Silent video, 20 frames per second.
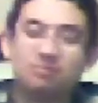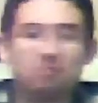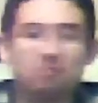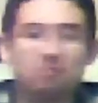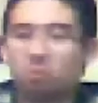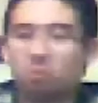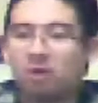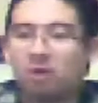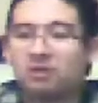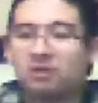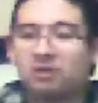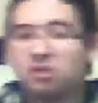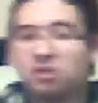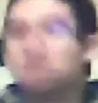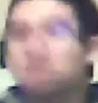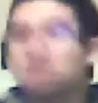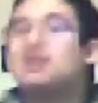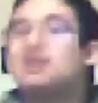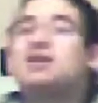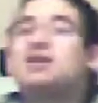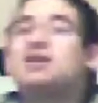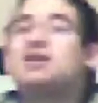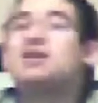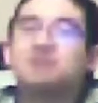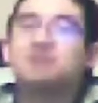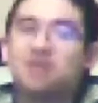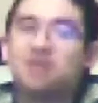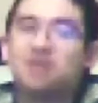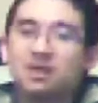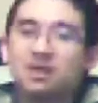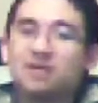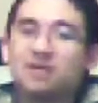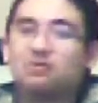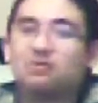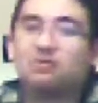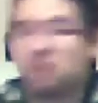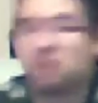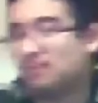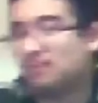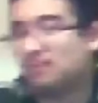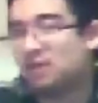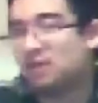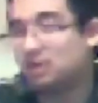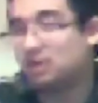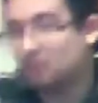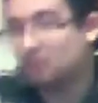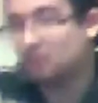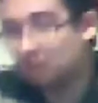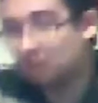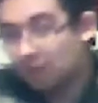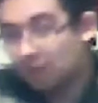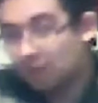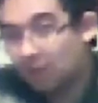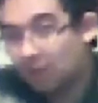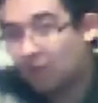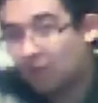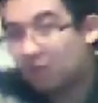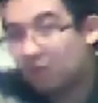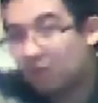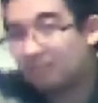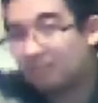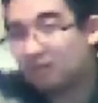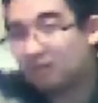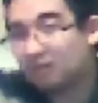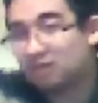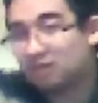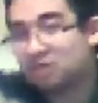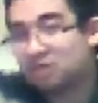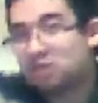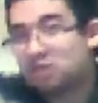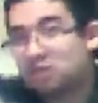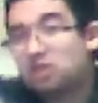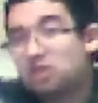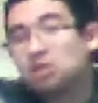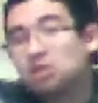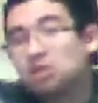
one or two main games again, then a remake but